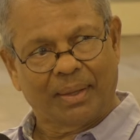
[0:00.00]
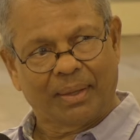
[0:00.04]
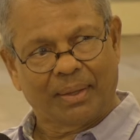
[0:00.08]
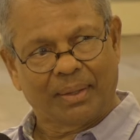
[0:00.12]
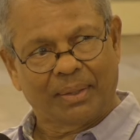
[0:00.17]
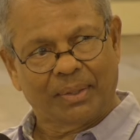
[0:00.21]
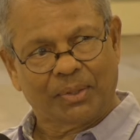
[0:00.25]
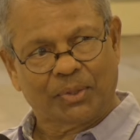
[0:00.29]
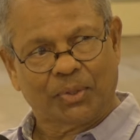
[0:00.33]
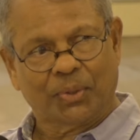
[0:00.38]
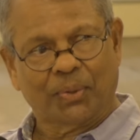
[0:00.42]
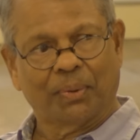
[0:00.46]

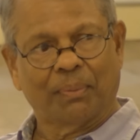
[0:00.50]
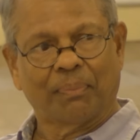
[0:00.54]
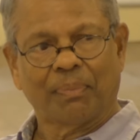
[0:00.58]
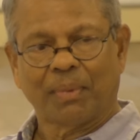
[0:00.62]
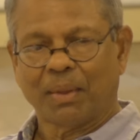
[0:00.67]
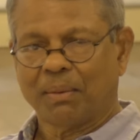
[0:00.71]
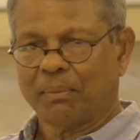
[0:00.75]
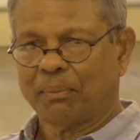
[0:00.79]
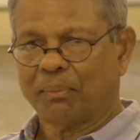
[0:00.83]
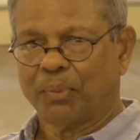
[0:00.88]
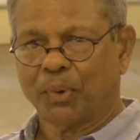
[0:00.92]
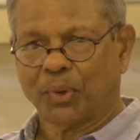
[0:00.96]
So
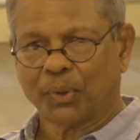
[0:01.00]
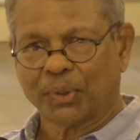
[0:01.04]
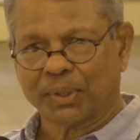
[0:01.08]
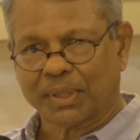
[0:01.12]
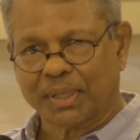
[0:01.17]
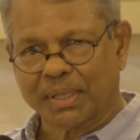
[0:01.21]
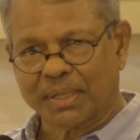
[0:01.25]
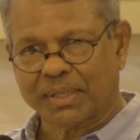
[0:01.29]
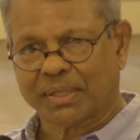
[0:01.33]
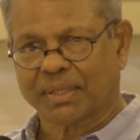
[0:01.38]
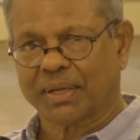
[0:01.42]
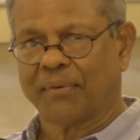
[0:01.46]

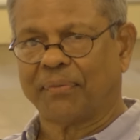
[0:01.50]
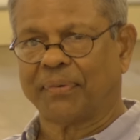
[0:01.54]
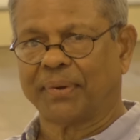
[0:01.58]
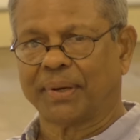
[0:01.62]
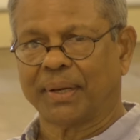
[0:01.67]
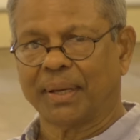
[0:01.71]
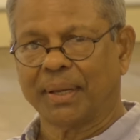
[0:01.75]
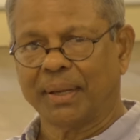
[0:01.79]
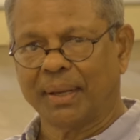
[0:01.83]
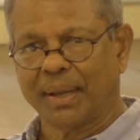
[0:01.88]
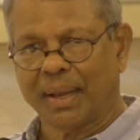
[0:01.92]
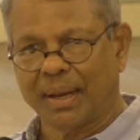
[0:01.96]
both
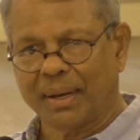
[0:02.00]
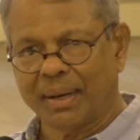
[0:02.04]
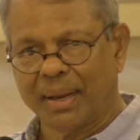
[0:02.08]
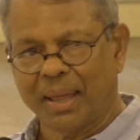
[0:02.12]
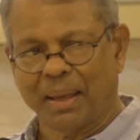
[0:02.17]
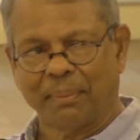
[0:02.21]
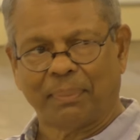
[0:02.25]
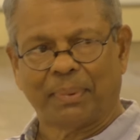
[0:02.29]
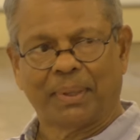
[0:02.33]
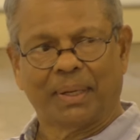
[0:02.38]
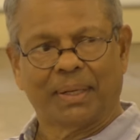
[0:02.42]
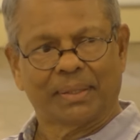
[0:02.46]
suffering and
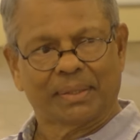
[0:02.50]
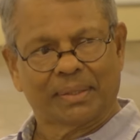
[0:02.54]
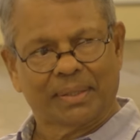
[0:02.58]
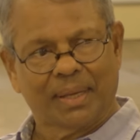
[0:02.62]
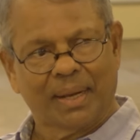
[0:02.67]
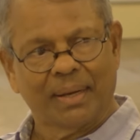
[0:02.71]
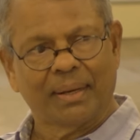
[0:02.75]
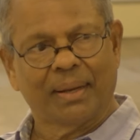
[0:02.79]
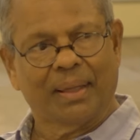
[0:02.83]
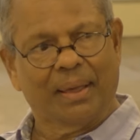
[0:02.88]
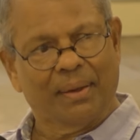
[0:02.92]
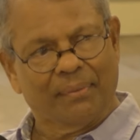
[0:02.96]
happiness
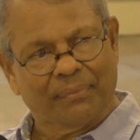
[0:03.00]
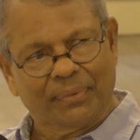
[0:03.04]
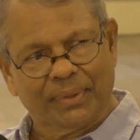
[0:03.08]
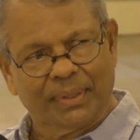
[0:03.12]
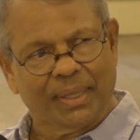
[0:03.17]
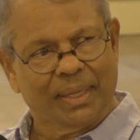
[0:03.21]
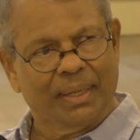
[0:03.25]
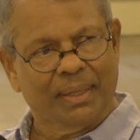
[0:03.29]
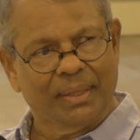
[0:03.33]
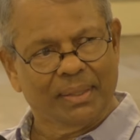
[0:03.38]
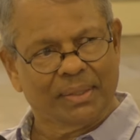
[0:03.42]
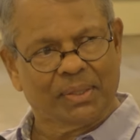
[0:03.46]
and
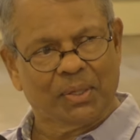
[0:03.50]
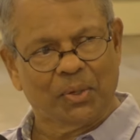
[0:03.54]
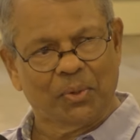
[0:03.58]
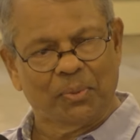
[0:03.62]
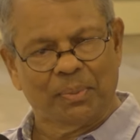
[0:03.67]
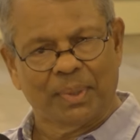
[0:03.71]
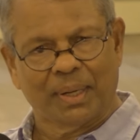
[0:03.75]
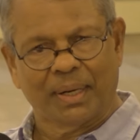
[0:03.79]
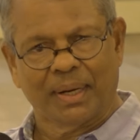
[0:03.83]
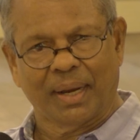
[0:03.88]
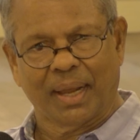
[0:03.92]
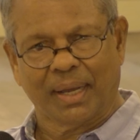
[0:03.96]
everything is
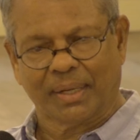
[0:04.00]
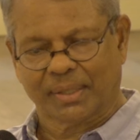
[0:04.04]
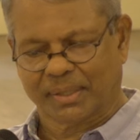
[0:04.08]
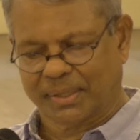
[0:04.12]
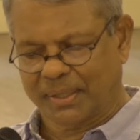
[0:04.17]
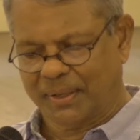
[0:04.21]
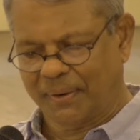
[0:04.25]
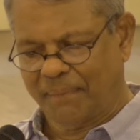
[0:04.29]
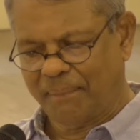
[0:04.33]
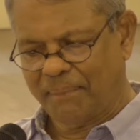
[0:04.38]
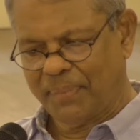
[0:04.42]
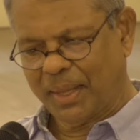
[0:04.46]
human
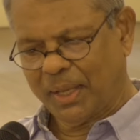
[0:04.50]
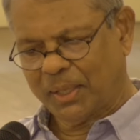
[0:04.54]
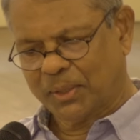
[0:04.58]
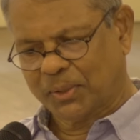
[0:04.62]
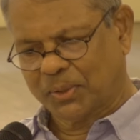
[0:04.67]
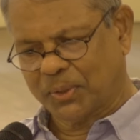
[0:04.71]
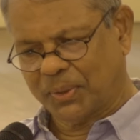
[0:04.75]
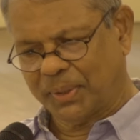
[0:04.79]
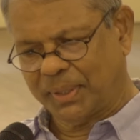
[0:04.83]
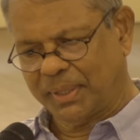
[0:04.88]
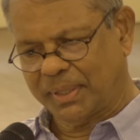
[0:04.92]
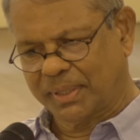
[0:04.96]
action.
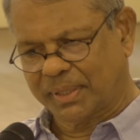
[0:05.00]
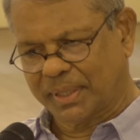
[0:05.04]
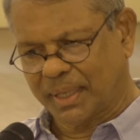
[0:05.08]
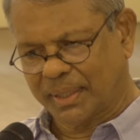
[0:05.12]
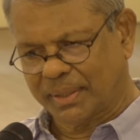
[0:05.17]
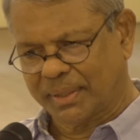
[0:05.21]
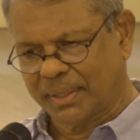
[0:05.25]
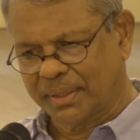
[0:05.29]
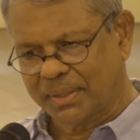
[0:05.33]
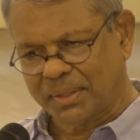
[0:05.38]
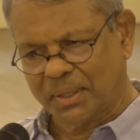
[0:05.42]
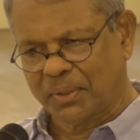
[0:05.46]
So in
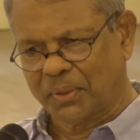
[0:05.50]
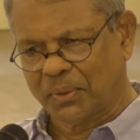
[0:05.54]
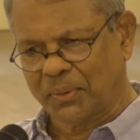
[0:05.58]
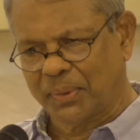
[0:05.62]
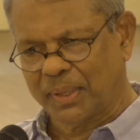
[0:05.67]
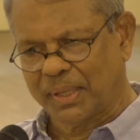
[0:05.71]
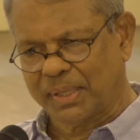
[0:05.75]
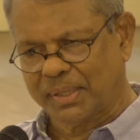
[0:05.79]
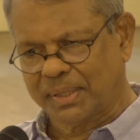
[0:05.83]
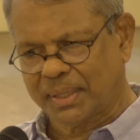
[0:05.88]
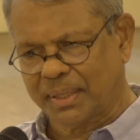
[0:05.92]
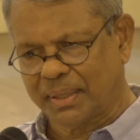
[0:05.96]
such a
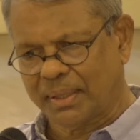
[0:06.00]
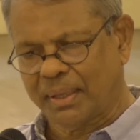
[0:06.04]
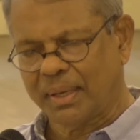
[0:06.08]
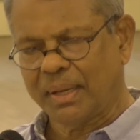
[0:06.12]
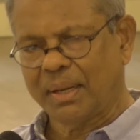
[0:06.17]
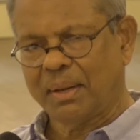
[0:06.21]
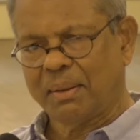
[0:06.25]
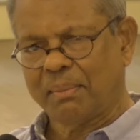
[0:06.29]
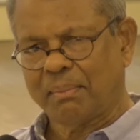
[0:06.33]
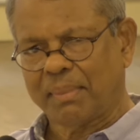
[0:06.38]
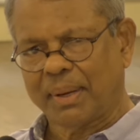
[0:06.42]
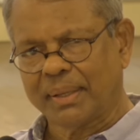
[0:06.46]
situation,
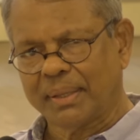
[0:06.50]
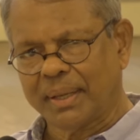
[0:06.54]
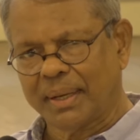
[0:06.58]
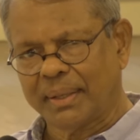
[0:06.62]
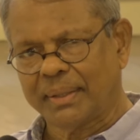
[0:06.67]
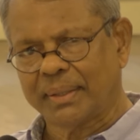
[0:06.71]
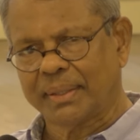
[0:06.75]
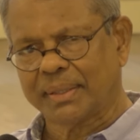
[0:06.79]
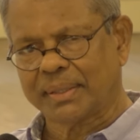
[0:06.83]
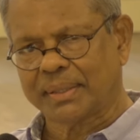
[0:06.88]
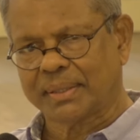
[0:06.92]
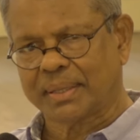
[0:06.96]
my
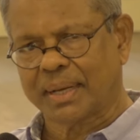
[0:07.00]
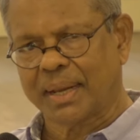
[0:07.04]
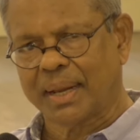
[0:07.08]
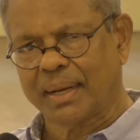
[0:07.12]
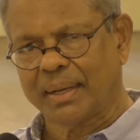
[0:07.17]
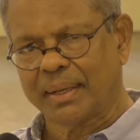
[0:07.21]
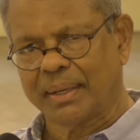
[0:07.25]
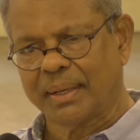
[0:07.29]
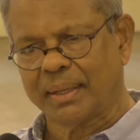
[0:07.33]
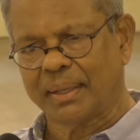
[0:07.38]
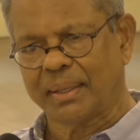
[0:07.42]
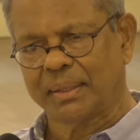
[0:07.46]

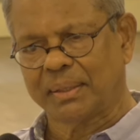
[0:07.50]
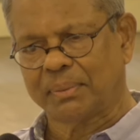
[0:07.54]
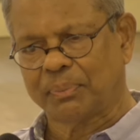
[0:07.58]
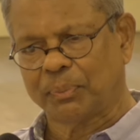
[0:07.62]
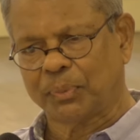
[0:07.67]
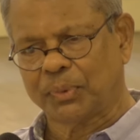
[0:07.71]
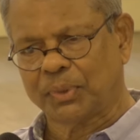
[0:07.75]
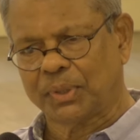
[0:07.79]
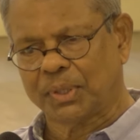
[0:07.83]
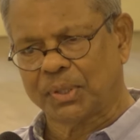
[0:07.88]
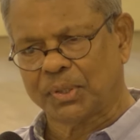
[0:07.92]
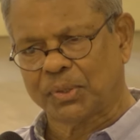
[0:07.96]
understanding is
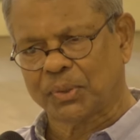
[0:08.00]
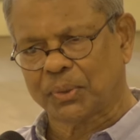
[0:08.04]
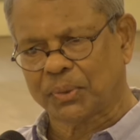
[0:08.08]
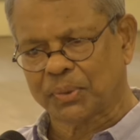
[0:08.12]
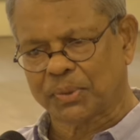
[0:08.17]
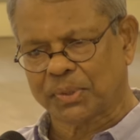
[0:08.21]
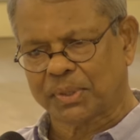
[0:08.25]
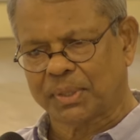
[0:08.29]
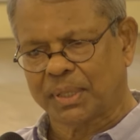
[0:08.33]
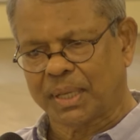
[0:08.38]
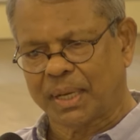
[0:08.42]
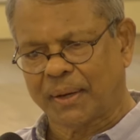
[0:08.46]
Buddha
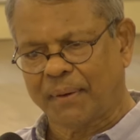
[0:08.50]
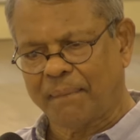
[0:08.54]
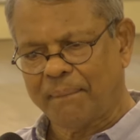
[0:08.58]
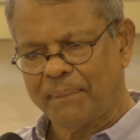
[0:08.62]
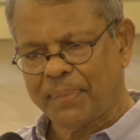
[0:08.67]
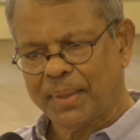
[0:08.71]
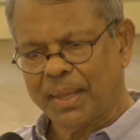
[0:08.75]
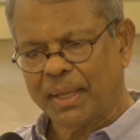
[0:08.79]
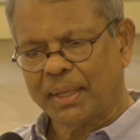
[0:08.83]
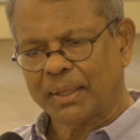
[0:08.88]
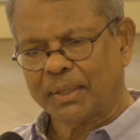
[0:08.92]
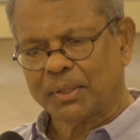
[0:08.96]
shows that,
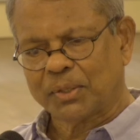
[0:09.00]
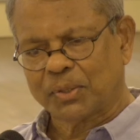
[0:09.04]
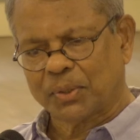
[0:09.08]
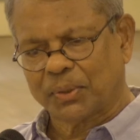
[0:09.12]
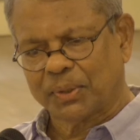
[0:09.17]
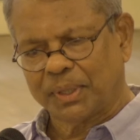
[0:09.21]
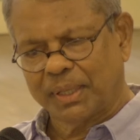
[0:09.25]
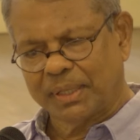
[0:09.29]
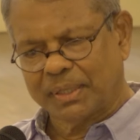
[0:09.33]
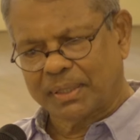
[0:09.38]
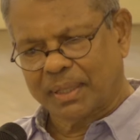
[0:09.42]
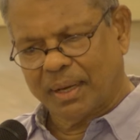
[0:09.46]
so
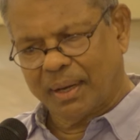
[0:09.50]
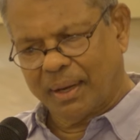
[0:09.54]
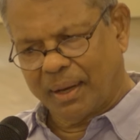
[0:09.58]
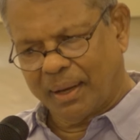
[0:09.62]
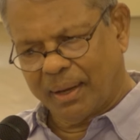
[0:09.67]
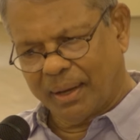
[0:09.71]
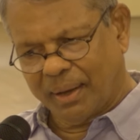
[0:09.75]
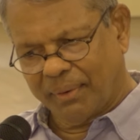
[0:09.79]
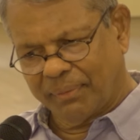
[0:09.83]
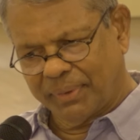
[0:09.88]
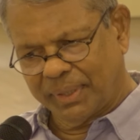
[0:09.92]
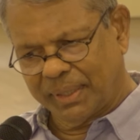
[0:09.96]
this
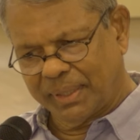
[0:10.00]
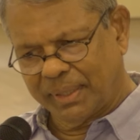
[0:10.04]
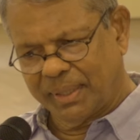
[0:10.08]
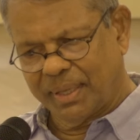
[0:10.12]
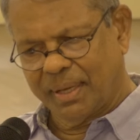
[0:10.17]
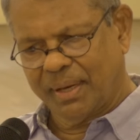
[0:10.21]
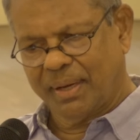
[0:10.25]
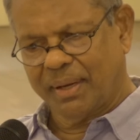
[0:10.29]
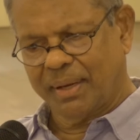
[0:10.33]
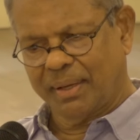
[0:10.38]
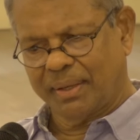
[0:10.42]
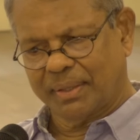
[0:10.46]

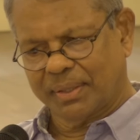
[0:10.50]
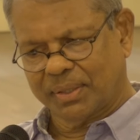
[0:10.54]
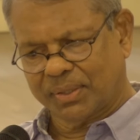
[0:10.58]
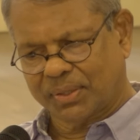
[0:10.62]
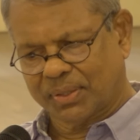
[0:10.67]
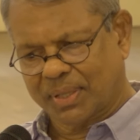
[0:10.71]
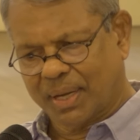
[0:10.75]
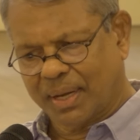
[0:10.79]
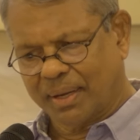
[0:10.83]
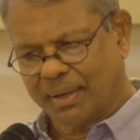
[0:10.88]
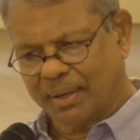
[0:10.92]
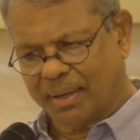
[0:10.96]
avidya,
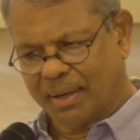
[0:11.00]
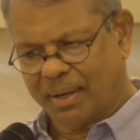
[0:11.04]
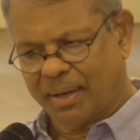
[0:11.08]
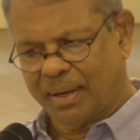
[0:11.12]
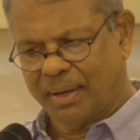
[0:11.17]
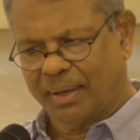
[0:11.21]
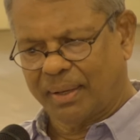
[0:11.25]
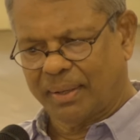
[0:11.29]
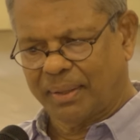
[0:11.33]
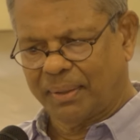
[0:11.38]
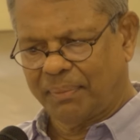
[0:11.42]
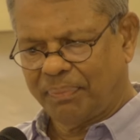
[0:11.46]

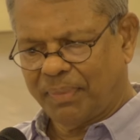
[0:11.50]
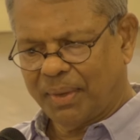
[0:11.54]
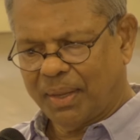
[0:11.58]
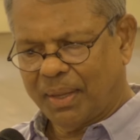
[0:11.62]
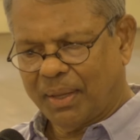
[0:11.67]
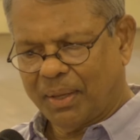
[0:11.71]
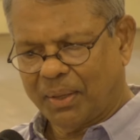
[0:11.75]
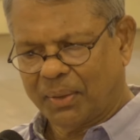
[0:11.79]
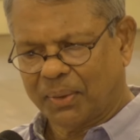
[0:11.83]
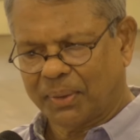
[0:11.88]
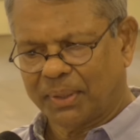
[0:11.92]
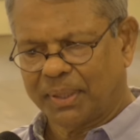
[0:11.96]
sankhara,
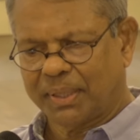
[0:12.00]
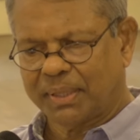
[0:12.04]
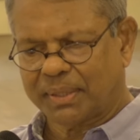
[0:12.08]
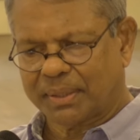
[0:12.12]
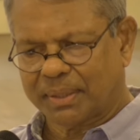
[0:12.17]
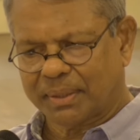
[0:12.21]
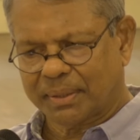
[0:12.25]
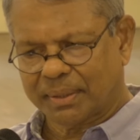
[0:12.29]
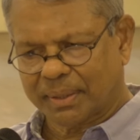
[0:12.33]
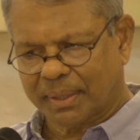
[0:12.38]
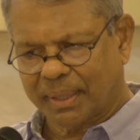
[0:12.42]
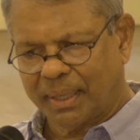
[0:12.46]
this
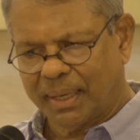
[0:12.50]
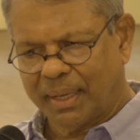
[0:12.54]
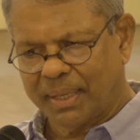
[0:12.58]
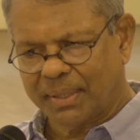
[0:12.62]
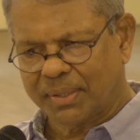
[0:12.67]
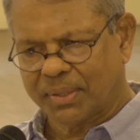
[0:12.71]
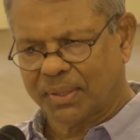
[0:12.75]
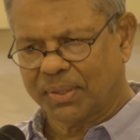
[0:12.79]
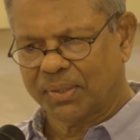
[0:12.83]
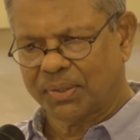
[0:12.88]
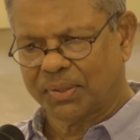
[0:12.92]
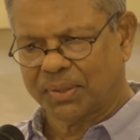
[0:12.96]

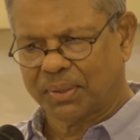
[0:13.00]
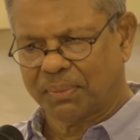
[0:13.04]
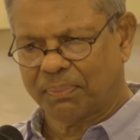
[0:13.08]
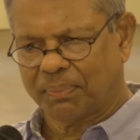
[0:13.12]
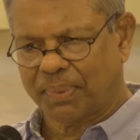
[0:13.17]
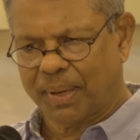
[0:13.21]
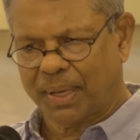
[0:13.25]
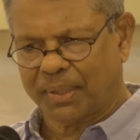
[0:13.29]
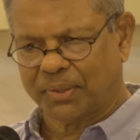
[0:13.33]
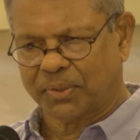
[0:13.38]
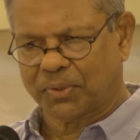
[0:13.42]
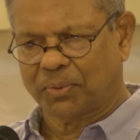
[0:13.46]
relationship
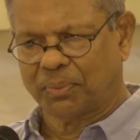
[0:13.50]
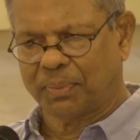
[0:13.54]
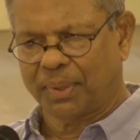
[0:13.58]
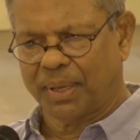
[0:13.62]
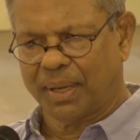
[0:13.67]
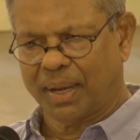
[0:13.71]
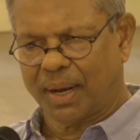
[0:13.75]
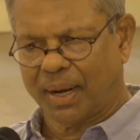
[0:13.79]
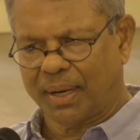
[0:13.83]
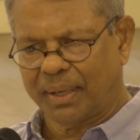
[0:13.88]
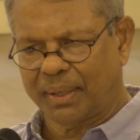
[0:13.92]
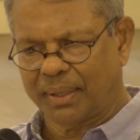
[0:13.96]
has to be
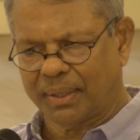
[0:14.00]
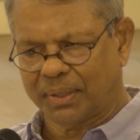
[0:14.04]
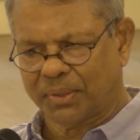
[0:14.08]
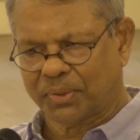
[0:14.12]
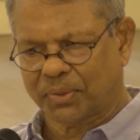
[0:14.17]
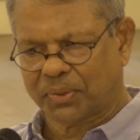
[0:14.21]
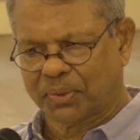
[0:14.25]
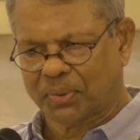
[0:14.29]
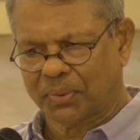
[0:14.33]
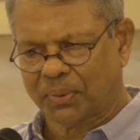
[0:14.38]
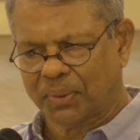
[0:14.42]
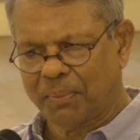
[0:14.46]

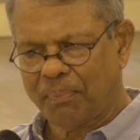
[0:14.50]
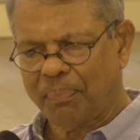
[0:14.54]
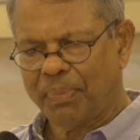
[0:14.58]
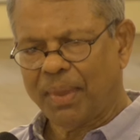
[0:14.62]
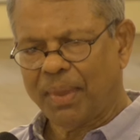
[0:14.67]
understood,